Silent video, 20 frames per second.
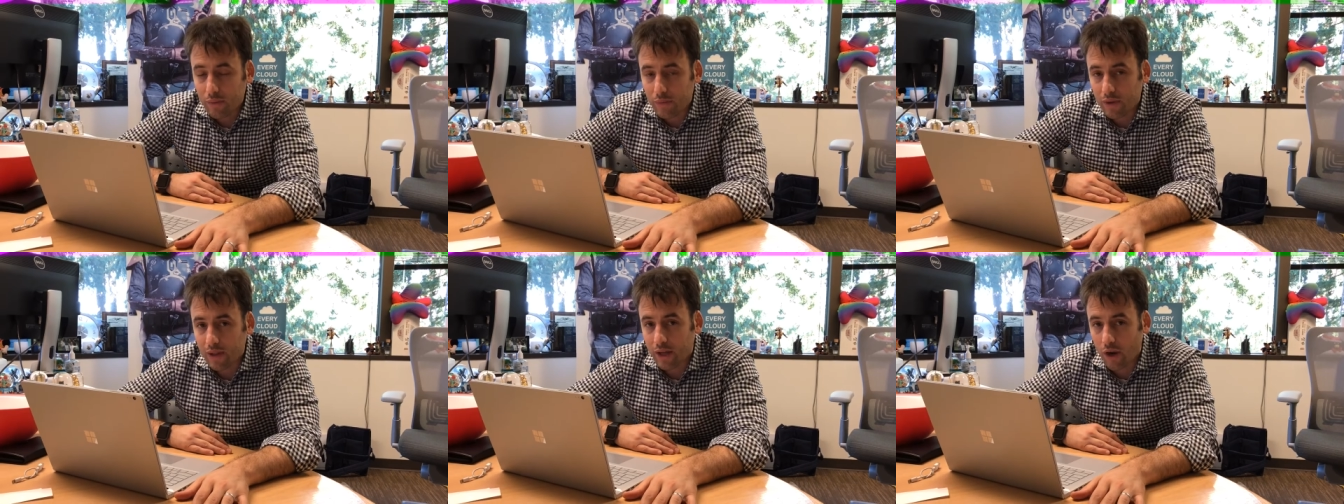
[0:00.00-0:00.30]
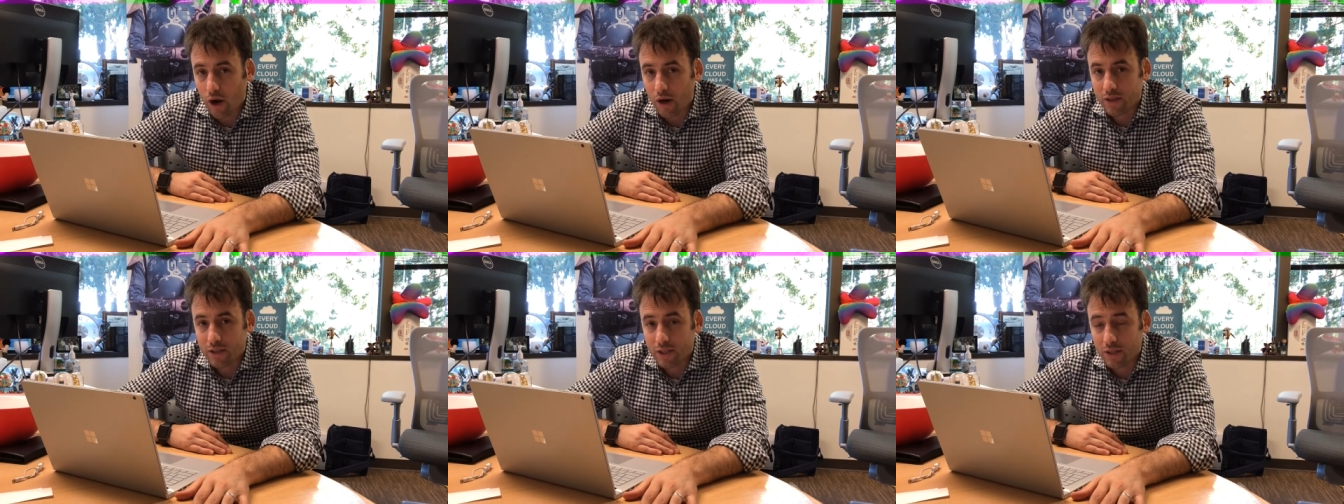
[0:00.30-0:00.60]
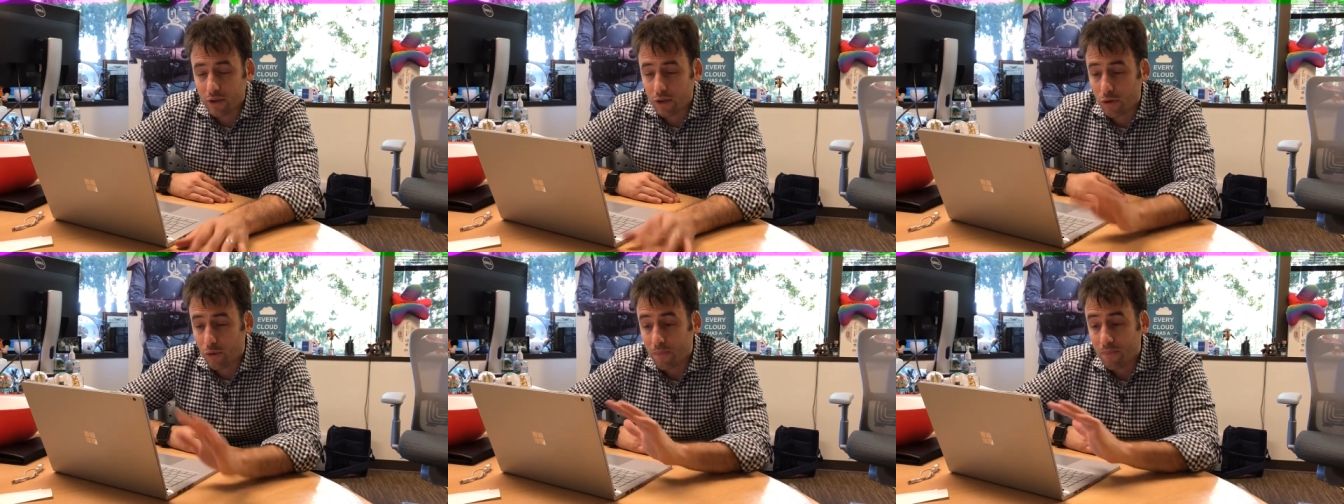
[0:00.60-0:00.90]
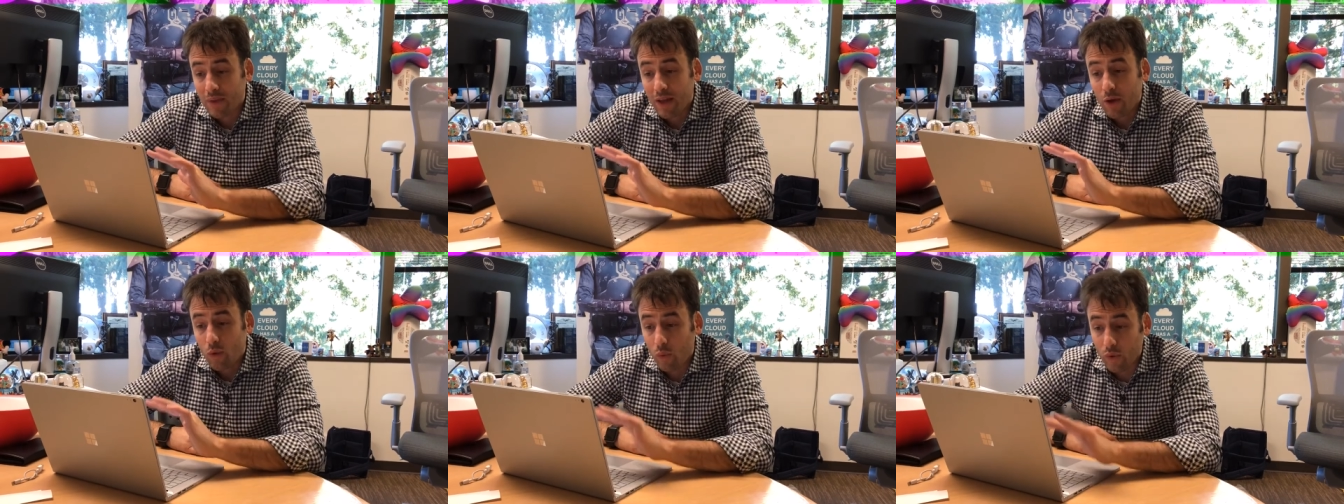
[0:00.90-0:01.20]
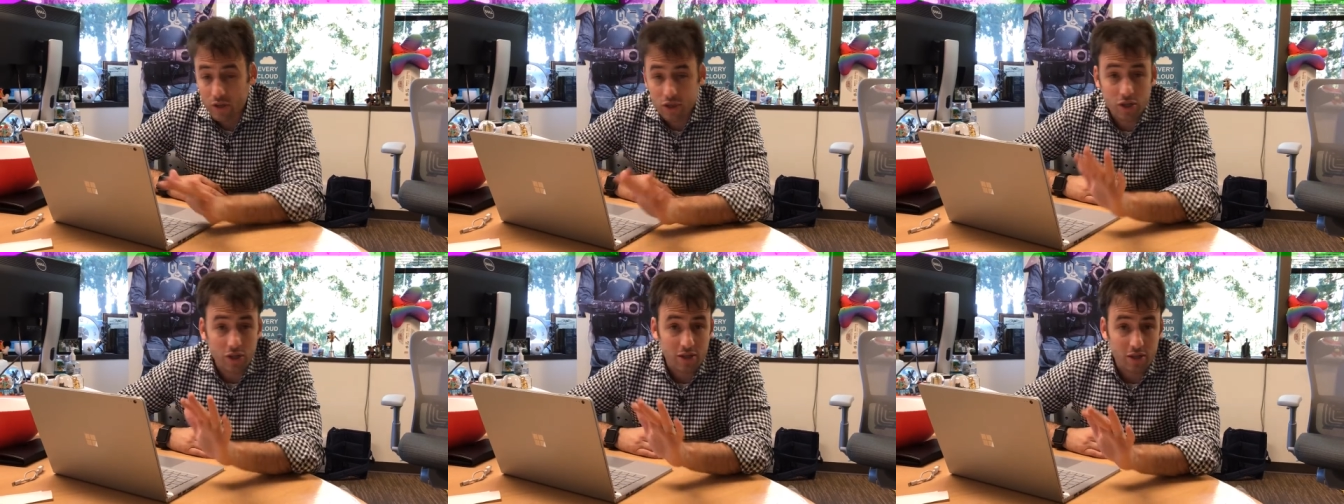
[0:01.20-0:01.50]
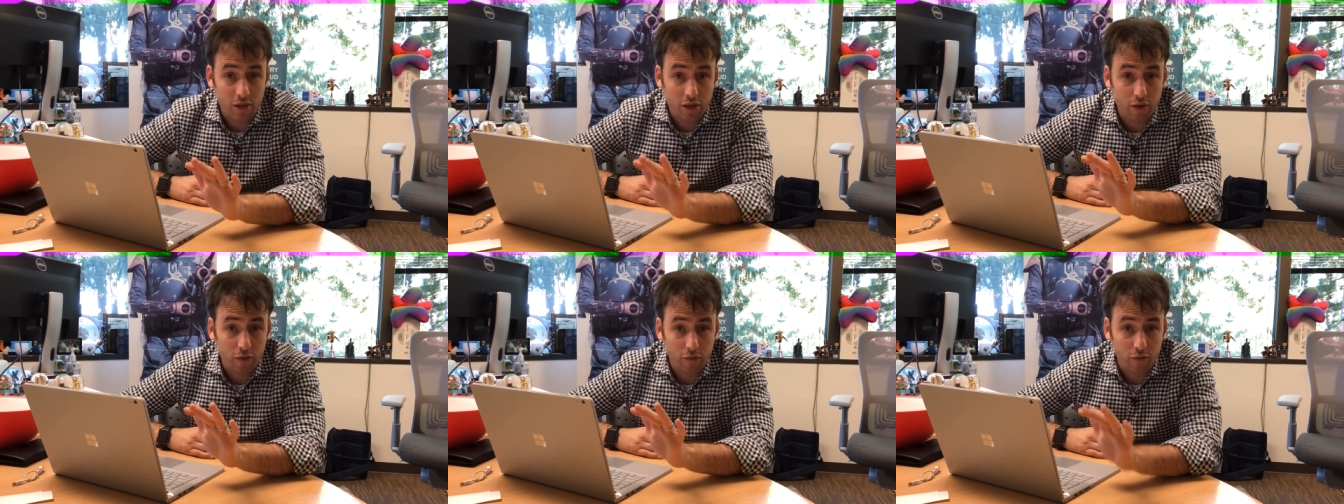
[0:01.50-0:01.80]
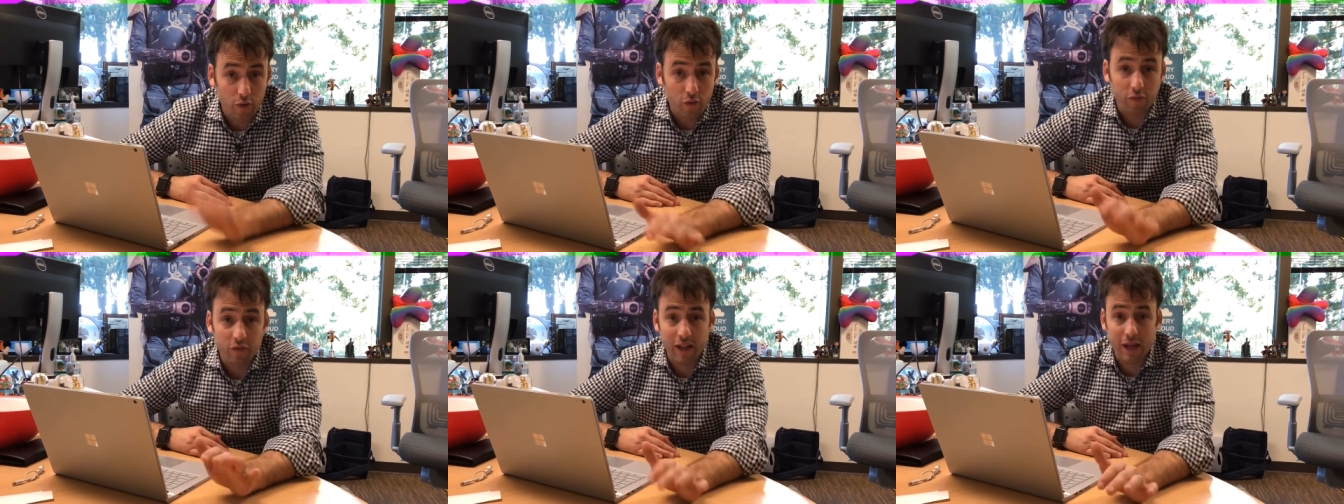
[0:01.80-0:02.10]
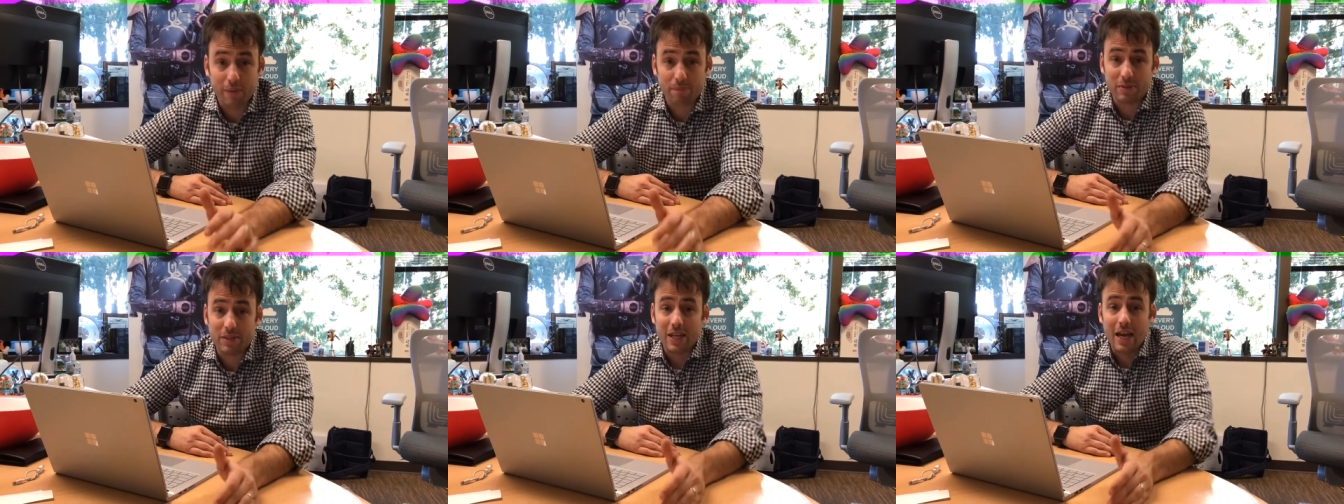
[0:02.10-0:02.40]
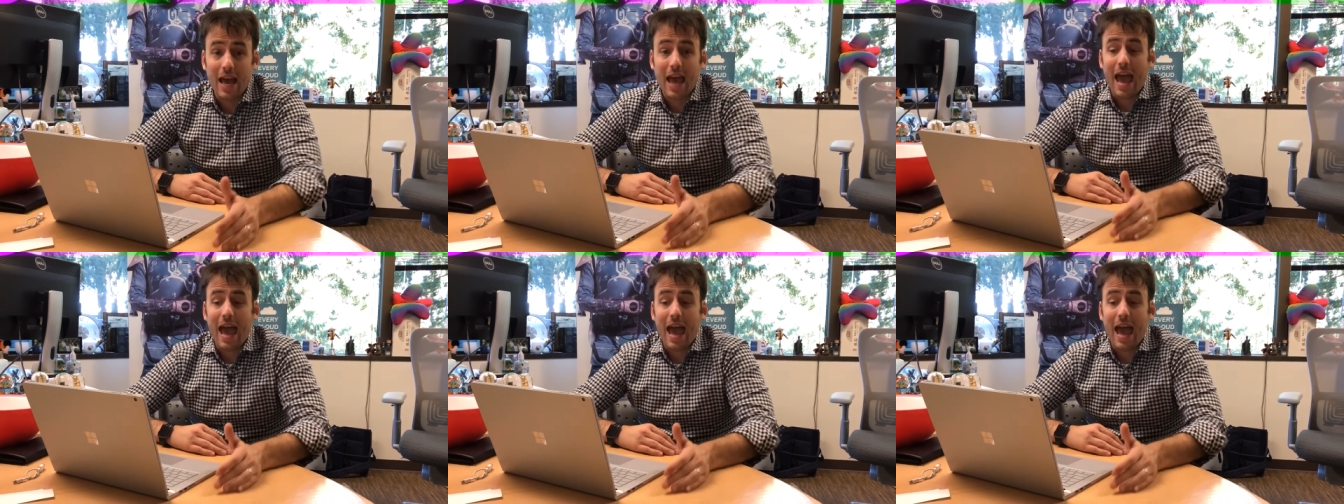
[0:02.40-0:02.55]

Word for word: really hard to do with just a few flips,